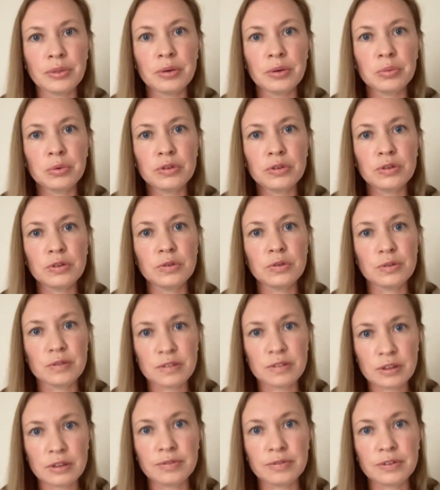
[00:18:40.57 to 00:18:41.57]
They want you to
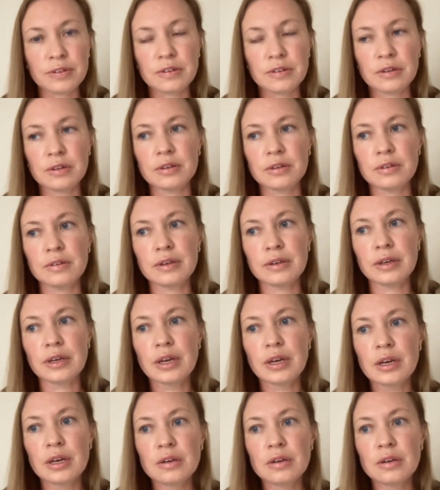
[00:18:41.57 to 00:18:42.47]
see the facility.